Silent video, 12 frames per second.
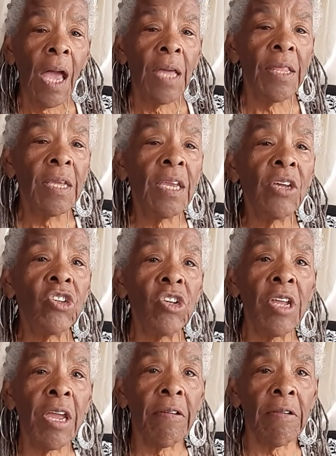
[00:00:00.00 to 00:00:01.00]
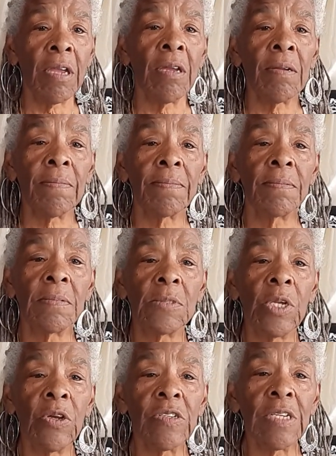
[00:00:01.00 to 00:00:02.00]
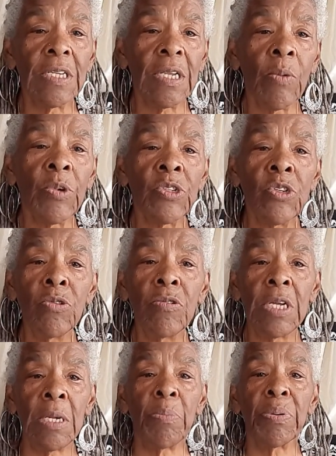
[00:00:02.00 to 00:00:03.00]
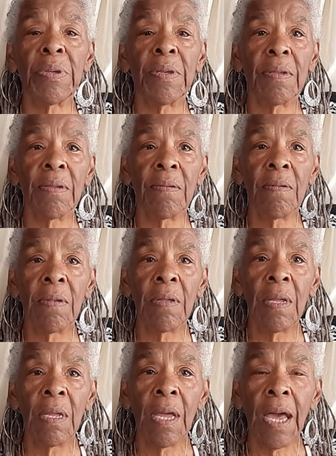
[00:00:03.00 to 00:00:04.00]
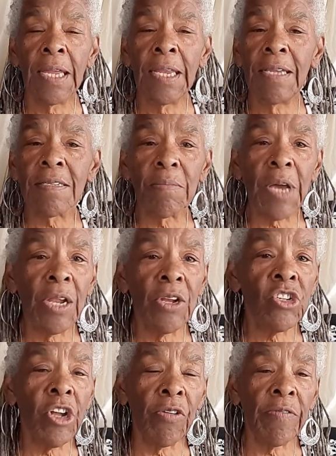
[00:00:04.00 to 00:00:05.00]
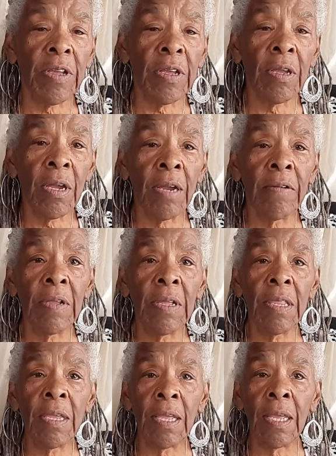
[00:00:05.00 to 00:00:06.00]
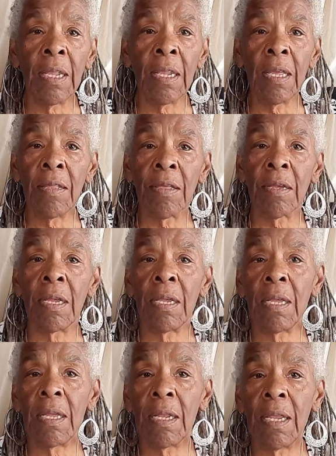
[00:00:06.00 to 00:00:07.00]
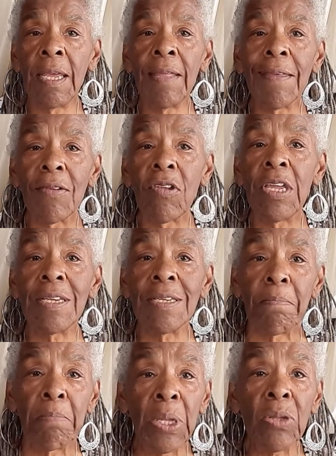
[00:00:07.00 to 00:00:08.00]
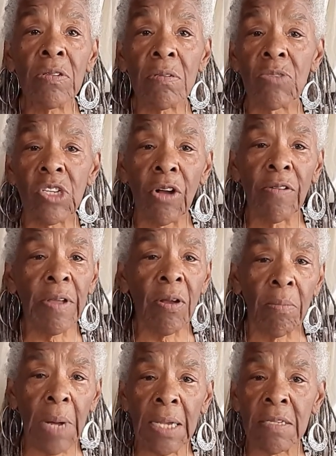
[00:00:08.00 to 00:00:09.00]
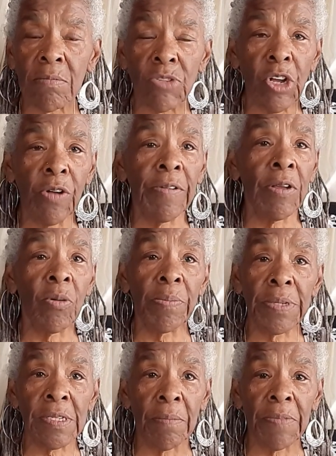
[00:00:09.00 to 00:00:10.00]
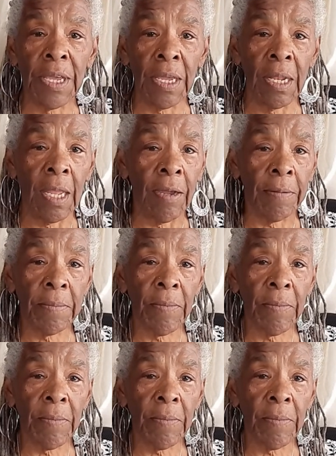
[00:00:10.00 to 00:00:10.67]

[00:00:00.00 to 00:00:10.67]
The kitchen area was too deep. I need some kind of shelving. You either need to build some shelving or buy some shelving or put something in there.